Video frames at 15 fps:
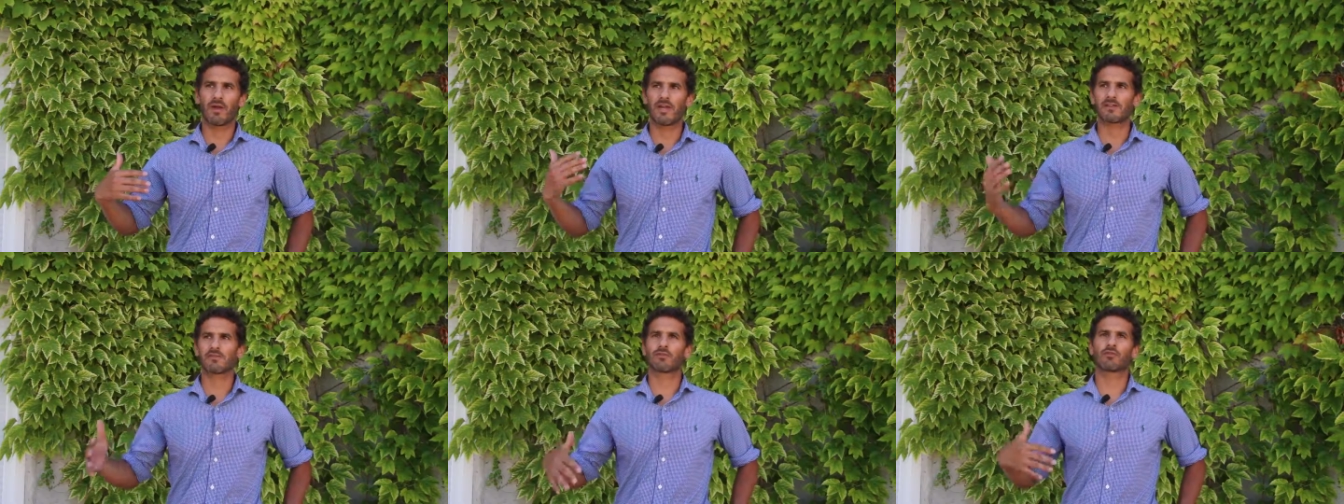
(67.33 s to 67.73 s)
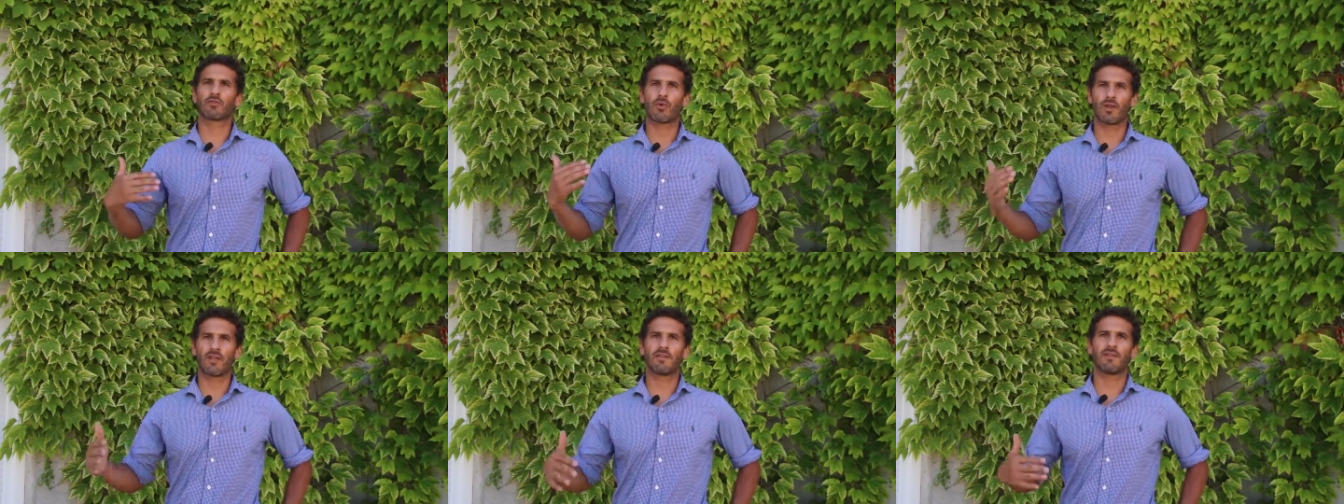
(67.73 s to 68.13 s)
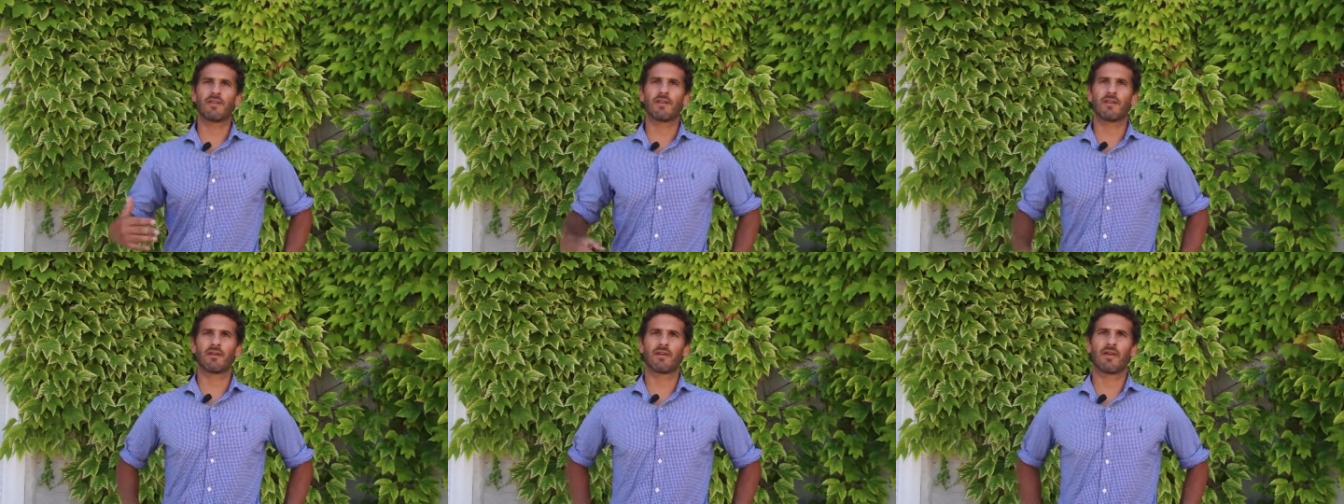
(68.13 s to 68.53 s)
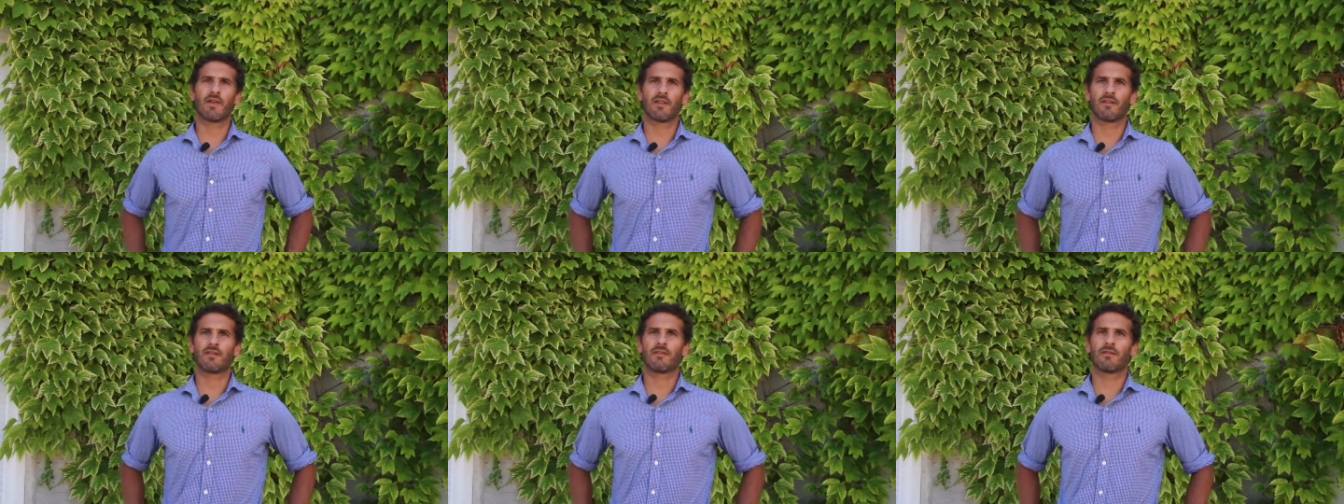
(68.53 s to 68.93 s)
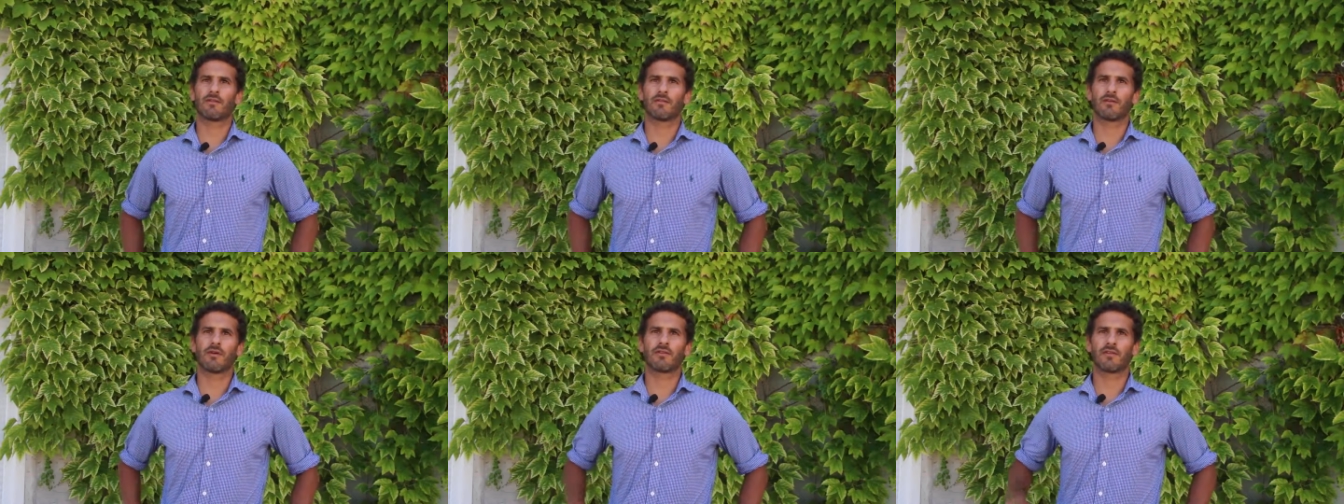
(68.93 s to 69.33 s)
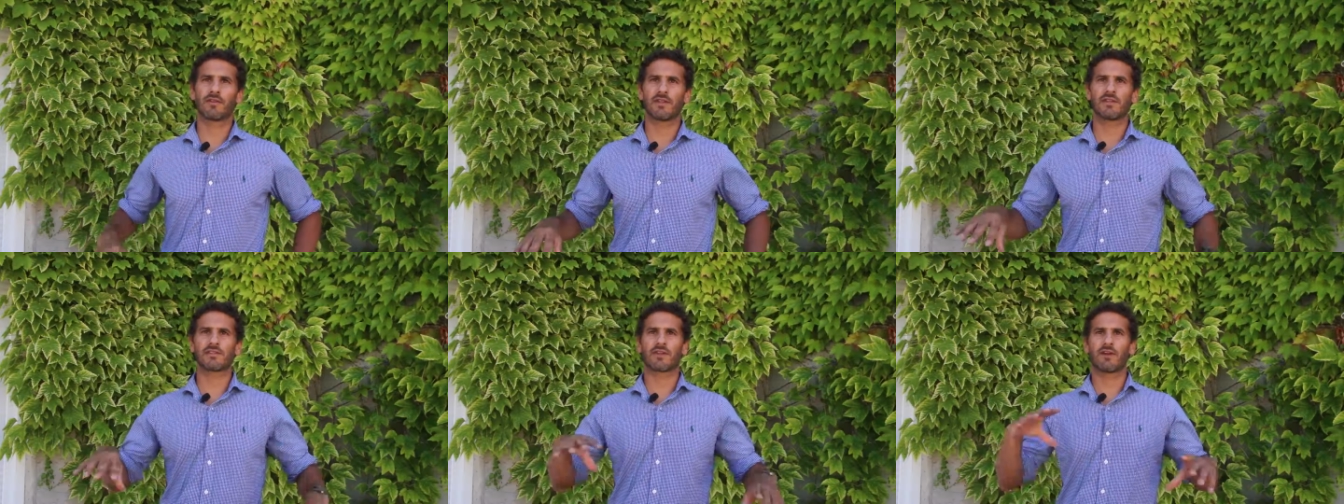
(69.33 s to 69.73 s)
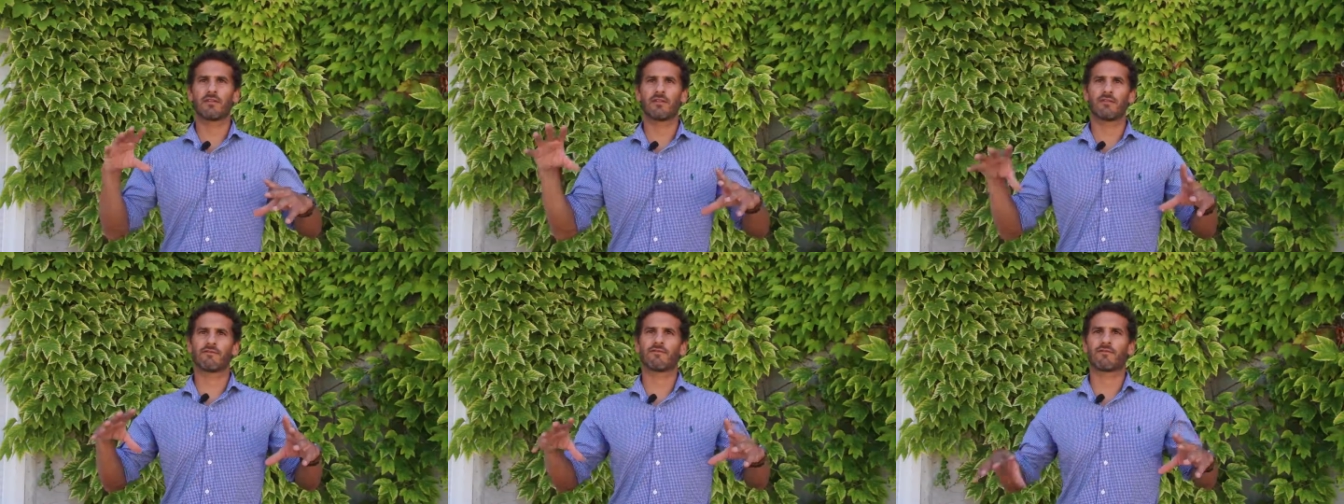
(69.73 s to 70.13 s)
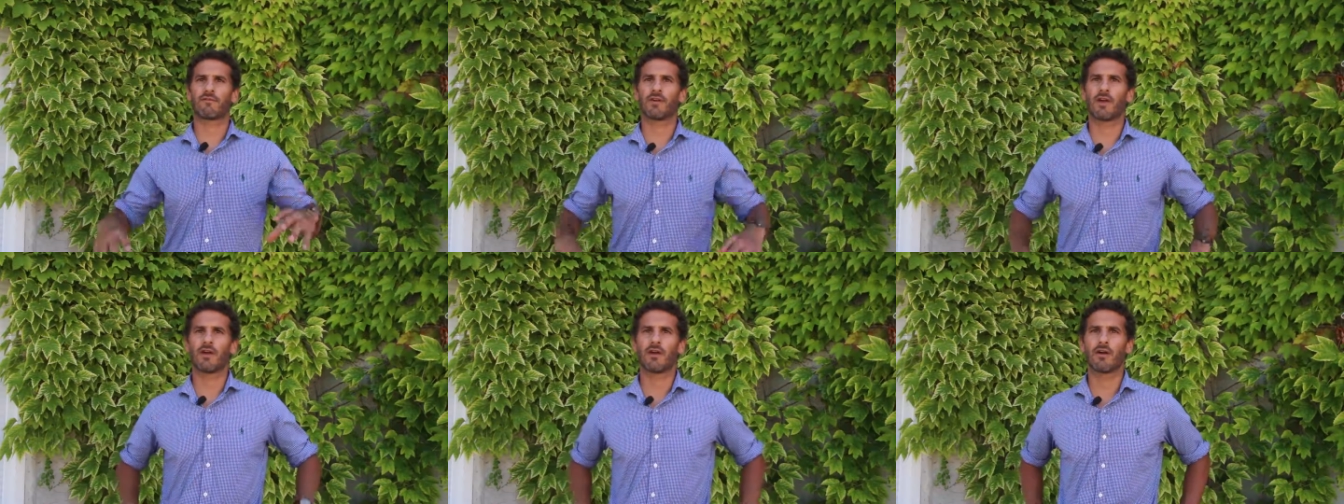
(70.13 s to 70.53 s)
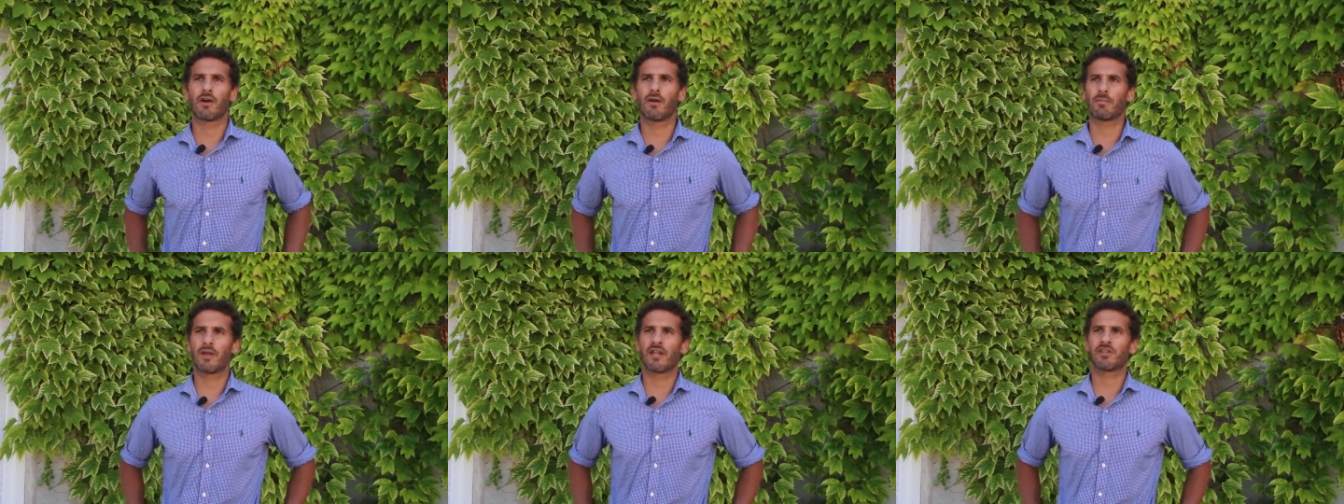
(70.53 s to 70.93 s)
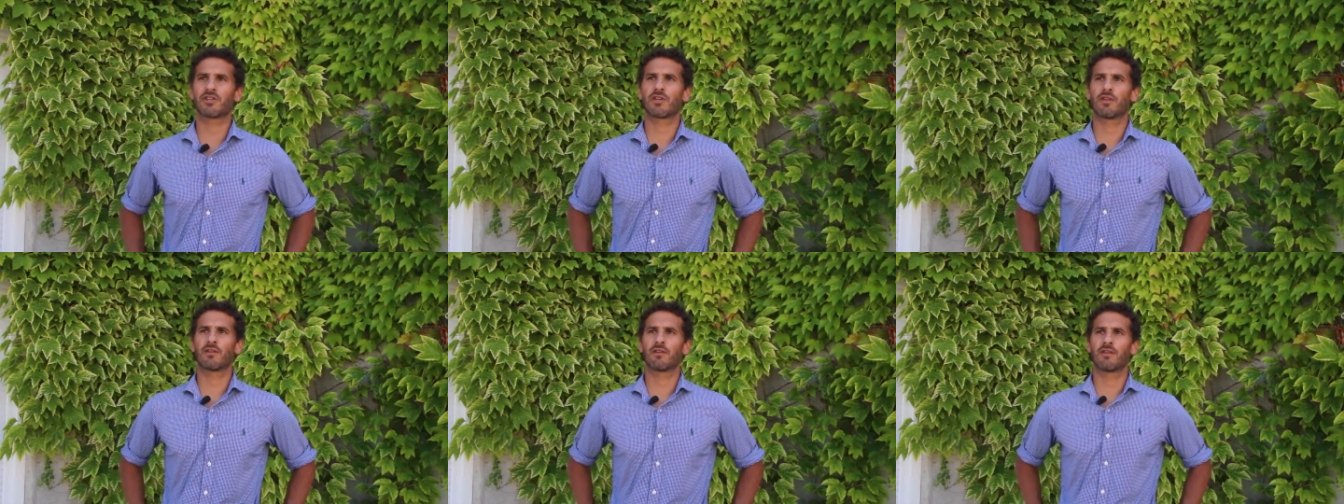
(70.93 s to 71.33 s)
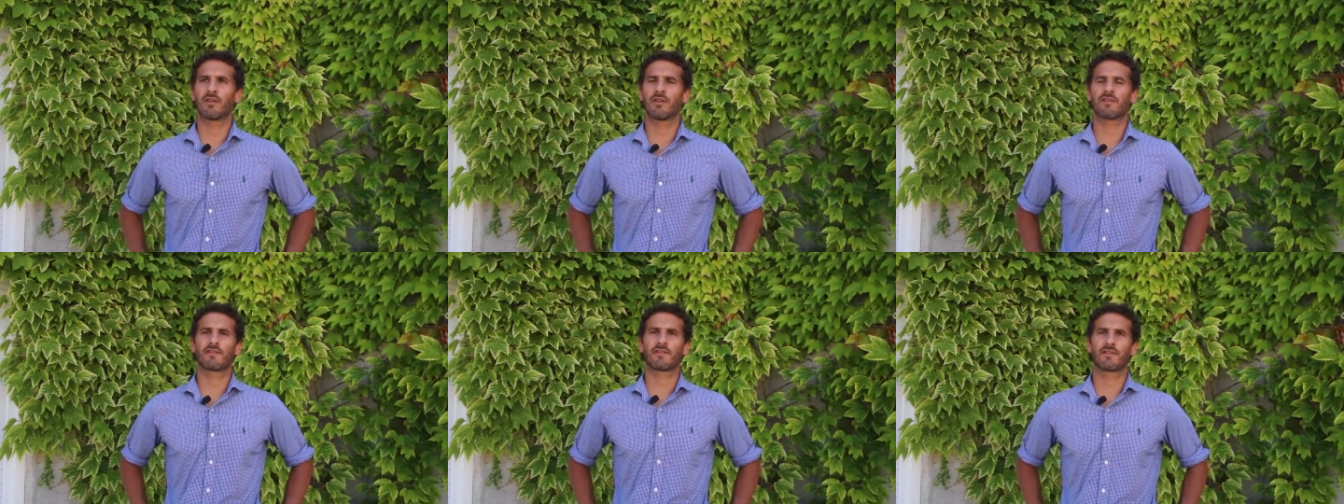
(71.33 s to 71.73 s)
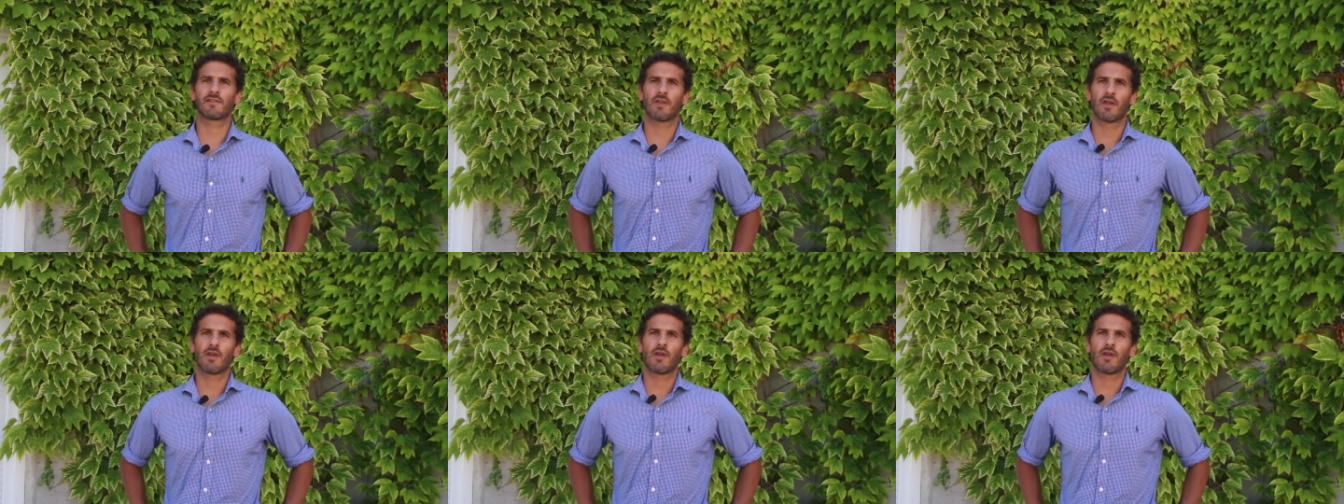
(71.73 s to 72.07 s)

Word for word: based on quality and on this kind of appellation, it's